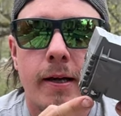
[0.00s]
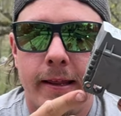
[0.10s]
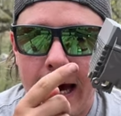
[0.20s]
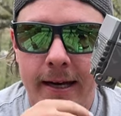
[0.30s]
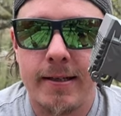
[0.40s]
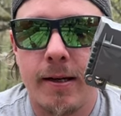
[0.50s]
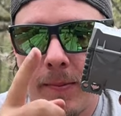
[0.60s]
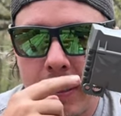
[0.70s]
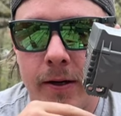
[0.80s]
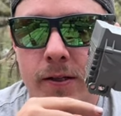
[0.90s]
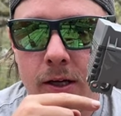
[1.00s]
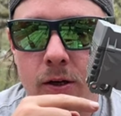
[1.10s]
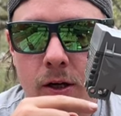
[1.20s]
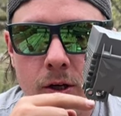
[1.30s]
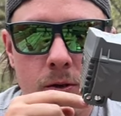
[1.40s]
that is something else that you
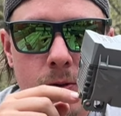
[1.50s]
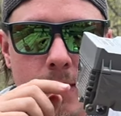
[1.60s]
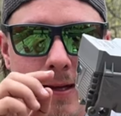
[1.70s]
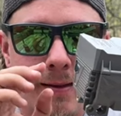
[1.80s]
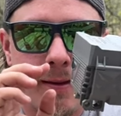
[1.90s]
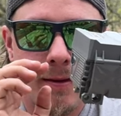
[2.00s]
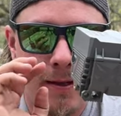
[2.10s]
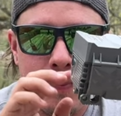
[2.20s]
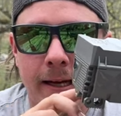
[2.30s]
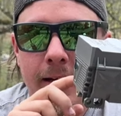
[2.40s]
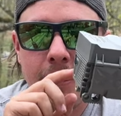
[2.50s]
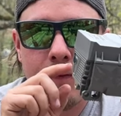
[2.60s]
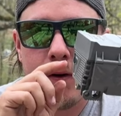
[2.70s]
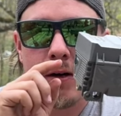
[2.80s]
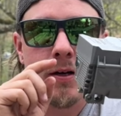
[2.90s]
can use with it to me, if
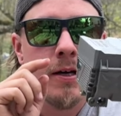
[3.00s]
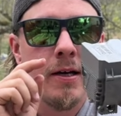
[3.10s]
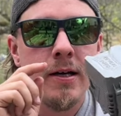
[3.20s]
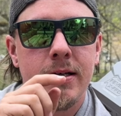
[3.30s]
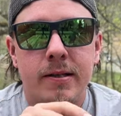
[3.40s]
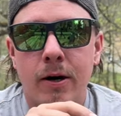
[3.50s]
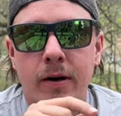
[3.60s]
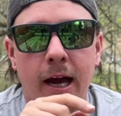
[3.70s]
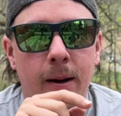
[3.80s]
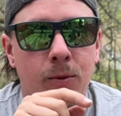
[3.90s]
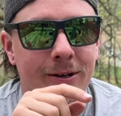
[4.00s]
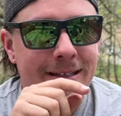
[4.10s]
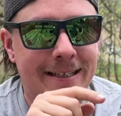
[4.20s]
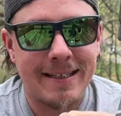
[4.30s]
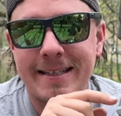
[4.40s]
a cell camera
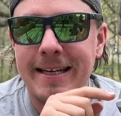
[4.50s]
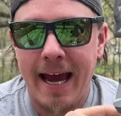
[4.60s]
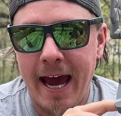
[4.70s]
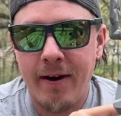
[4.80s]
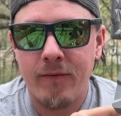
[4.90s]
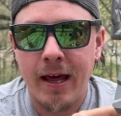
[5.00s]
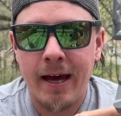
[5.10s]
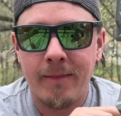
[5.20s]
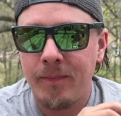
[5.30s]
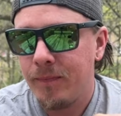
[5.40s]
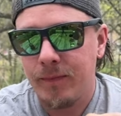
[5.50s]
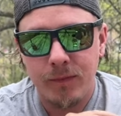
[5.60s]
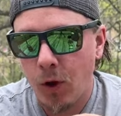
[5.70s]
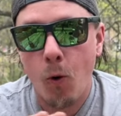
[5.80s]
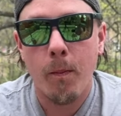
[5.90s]
doesn't have that,
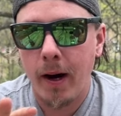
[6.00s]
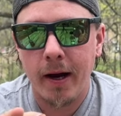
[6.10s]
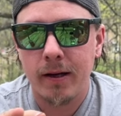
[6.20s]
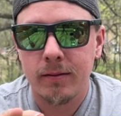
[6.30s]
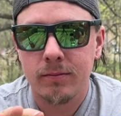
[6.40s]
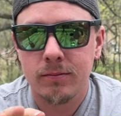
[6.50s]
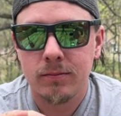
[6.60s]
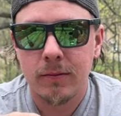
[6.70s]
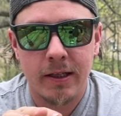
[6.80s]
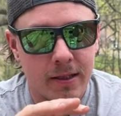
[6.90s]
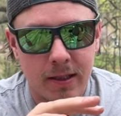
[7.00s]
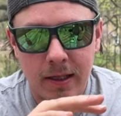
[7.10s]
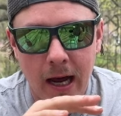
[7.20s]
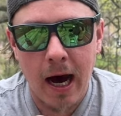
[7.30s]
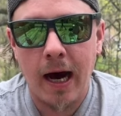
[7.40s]
don't buy it. It's
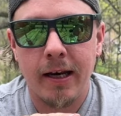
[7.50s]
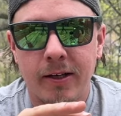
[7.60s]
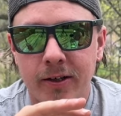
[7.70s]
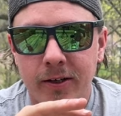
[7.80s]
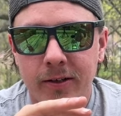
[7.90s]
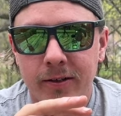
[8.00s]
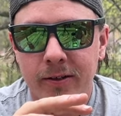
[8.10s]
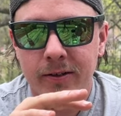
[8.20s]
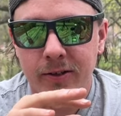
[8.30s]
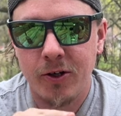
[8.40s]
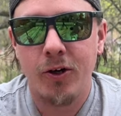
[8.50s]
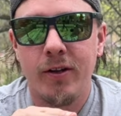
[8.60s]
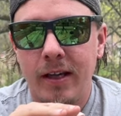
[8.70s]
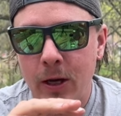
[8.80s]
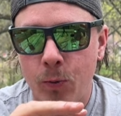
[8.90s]
not good.
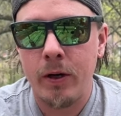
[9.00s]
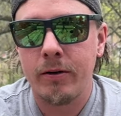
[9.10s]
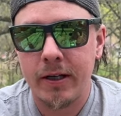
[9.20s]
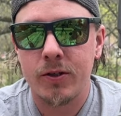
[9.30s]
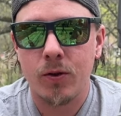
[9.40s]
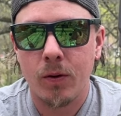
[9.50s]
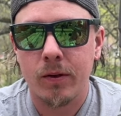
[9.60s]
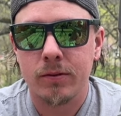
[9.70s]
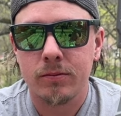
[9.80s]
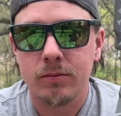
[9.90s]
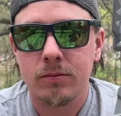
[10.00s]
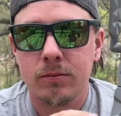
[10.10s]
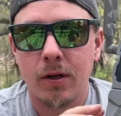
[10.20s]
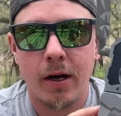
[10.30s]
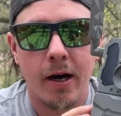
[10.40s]
It will get stolen.
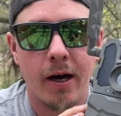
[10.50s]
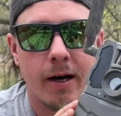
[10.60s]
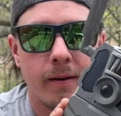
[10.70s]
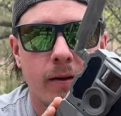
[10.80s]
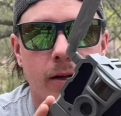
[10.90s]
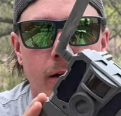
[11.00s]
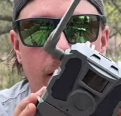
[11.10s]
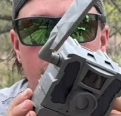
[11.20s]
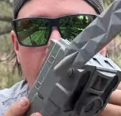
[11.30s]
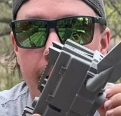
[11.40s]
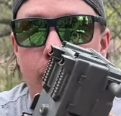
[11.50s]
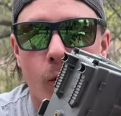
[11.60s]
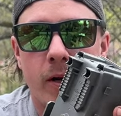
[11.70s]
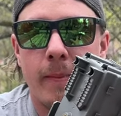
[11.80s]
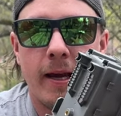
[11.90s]
Uh, I'm
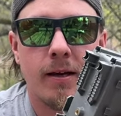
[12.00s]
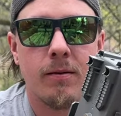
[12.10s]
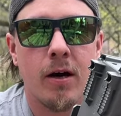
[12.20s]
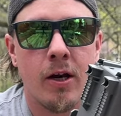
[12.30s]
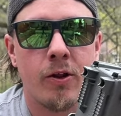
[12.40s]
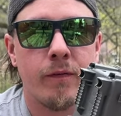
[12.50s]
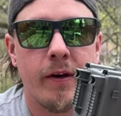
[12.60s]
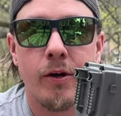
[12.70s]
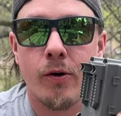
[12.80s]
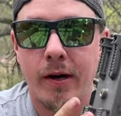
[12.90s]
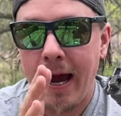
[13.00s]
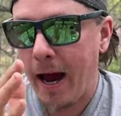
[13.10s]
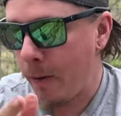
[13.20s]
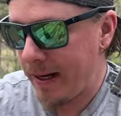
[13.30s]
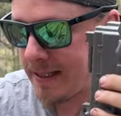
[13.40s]
going to make another video on
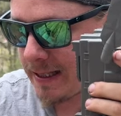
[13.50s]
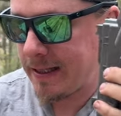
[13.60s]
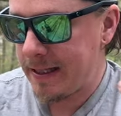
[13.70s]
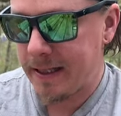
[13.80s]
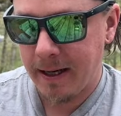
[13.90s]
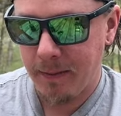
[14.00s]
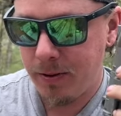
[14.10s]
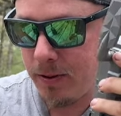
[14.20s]
how I set these up